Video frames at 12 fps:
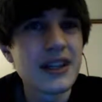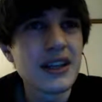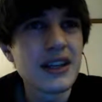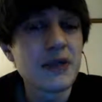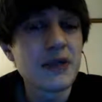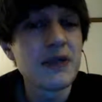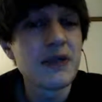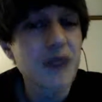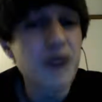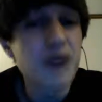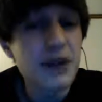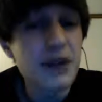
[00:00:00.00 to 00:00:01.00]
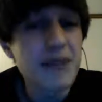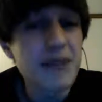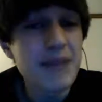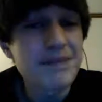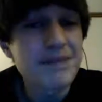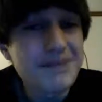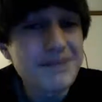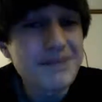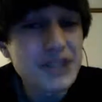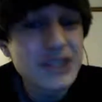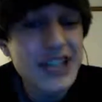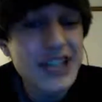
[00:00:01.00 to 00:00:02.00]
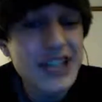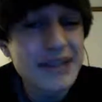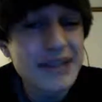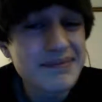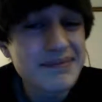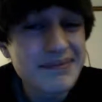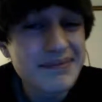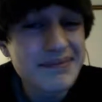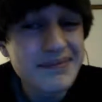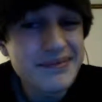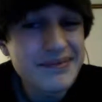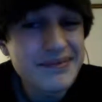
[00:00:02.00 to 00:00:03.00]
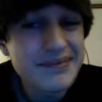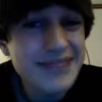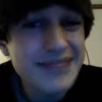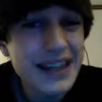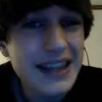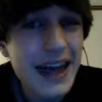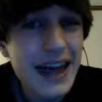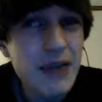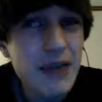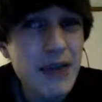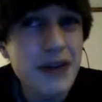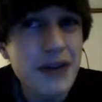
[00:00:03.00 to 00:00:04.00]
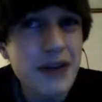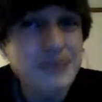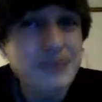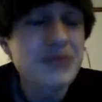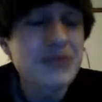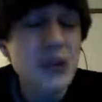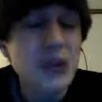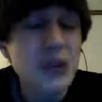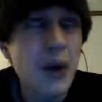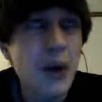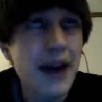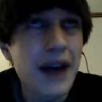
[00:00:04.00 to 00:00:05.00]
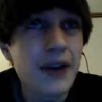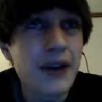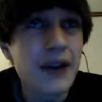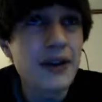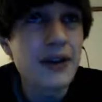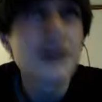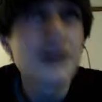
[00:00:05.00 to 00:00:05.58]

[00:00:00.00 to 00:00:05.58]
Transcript: If we fuck with them, just saying. They have about, oh, I don't know.